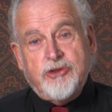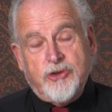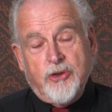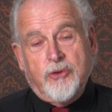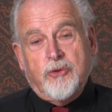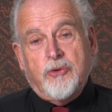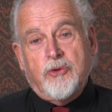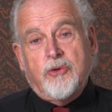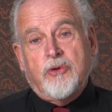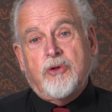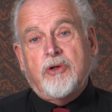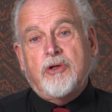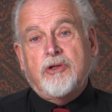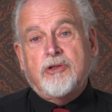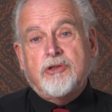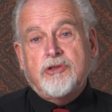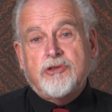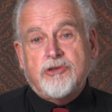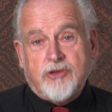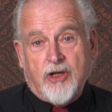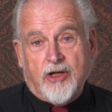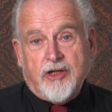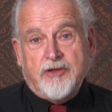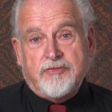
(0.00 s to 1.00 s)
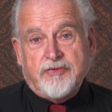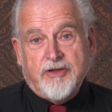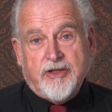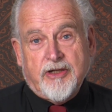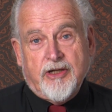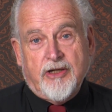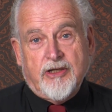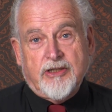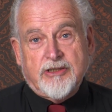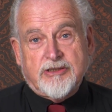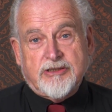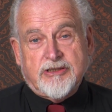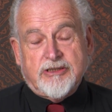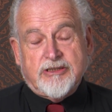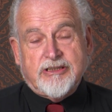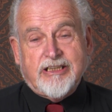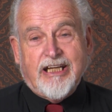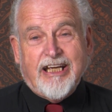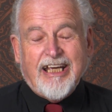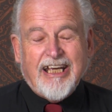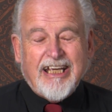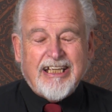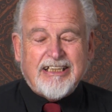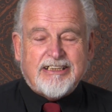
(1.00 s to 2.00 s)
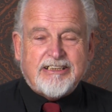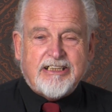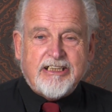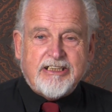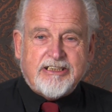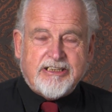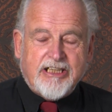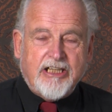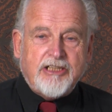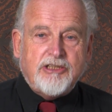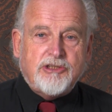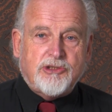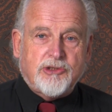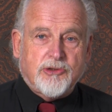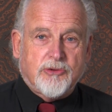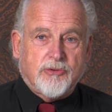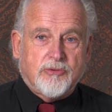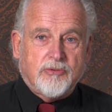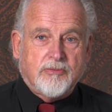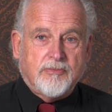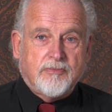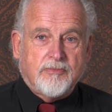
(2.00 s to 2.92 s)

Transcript: your driving licence. It's essential.